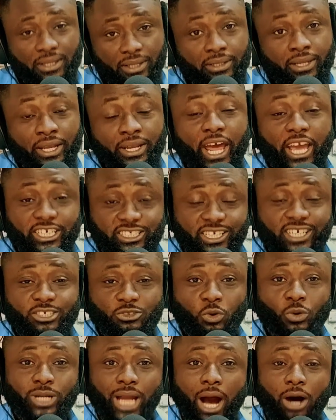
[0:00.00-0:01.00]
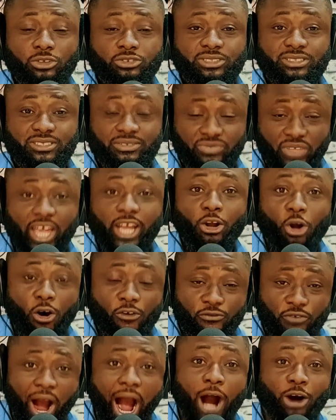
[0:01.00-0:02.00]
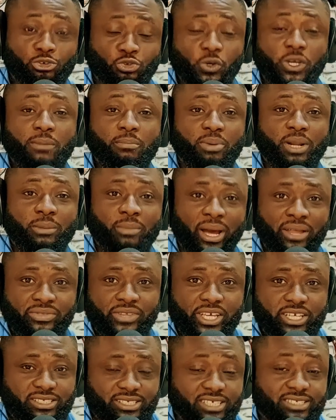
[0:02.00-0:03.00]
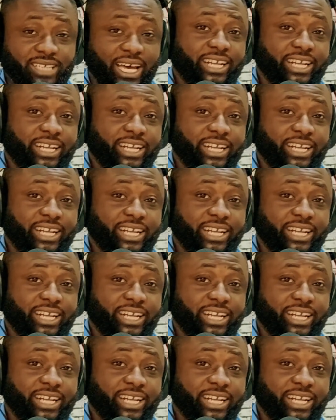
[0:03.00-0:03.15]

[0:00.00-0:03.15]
the nations will now think of how to implement these things.